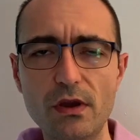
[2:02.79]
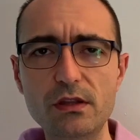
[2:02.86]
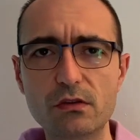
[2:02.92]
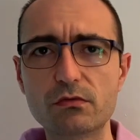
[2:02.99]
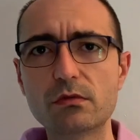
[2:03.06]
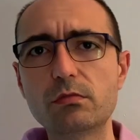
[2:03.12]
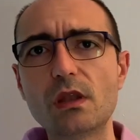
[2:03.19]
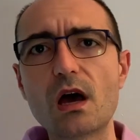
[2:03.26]
weight
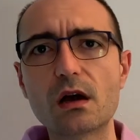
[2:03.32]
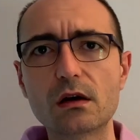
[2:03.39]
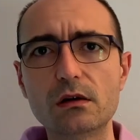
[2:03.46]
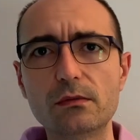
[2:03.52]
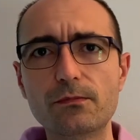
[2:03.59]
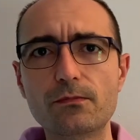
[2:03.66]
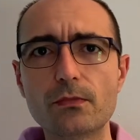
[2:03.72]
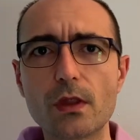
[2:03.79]
of the block.
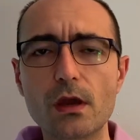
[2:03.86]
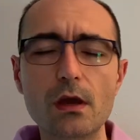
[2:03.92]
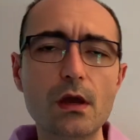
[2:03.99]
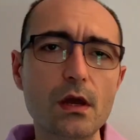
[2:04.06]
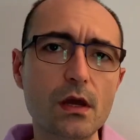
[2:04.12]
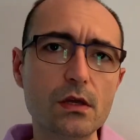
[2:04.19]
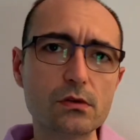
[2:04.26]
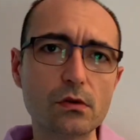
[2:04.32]

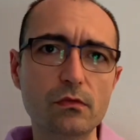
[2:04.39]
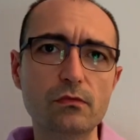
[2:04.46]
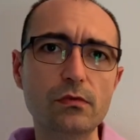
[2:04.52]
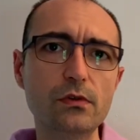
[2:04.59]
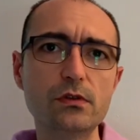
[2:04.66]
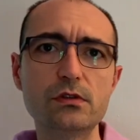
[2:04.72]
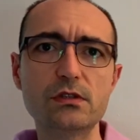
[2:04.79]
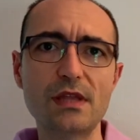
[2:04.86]
So in
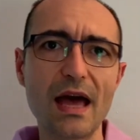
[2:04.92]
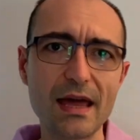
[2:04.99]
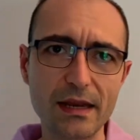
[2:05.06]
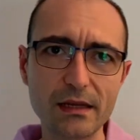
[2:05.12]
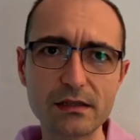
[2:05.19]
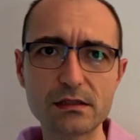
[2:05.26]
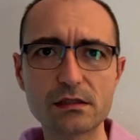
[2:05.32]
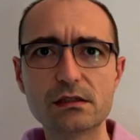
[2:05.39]
fluid
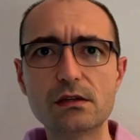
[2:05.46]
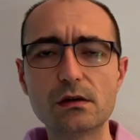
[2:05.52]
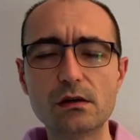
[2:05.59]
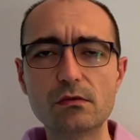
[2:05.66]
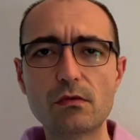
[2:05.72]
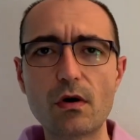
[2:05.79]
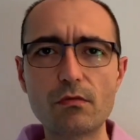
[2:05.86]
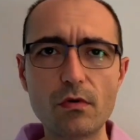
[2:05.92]
statics,
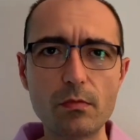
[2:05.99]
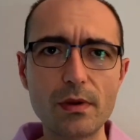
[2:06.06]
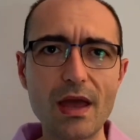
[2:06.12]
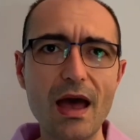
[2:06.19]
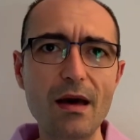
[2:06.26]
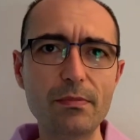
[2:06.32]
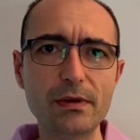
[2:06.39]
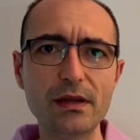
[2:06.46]
what will be
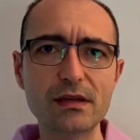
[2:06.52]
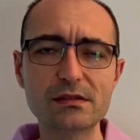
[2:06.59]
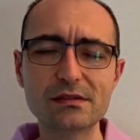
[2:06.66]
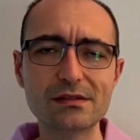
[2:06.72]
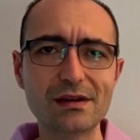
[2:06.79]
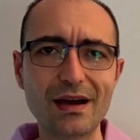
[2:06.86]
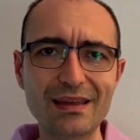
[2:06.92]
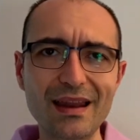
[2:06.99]
happening is
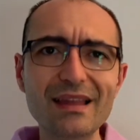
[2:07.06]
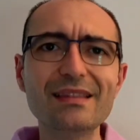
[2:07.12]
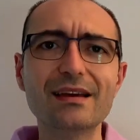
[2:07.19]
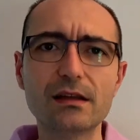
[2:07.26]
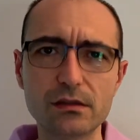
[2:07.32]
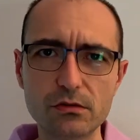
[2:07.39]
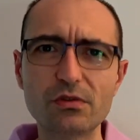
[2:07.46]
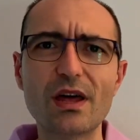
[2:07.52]

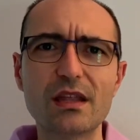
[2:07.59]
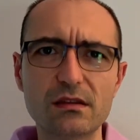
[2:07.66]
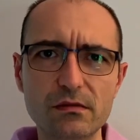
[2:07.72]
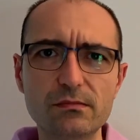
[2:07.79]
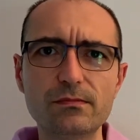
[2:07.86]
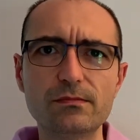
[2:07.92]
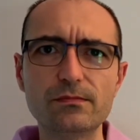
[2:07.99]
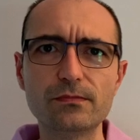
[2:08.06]
identical to that,
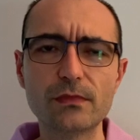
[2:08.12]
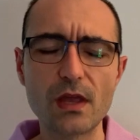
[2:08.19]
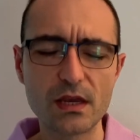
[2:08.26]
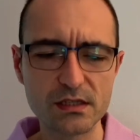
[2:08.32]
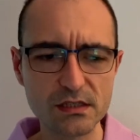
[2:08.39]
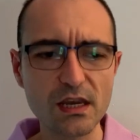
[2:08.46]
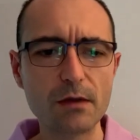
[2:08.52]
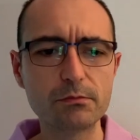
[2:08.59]

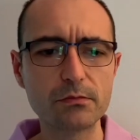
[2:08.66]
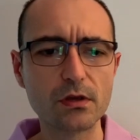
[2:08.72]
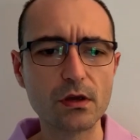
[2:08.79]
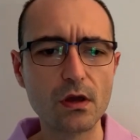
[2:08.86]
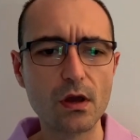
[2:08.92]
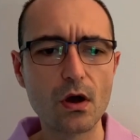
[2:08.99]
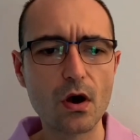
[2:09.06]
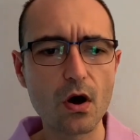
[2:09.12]
except
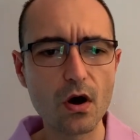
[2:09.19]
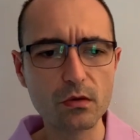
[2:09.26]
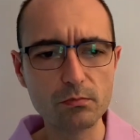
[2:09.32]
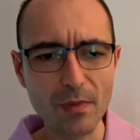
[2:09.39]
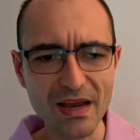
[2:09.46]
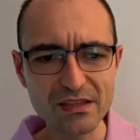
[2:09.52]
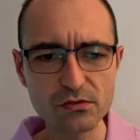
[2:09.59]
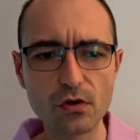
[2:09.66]
on
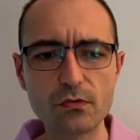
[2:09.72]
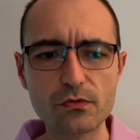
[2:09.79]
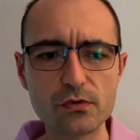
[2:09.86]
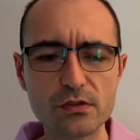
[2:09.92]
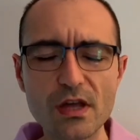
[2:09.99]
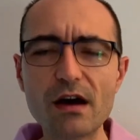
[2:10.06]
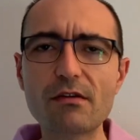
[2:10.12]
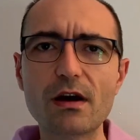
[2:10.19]
my
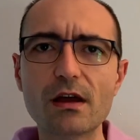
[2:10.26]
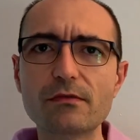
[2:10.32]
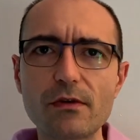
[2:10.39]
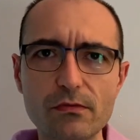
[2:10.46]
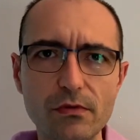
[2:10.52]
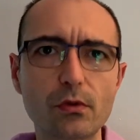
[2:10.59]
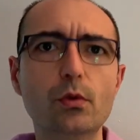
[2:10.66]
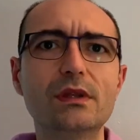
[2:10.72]
surface now I have a
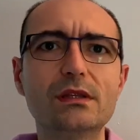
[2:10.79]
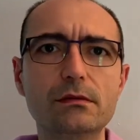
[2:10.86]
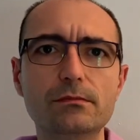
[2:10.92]
fluid.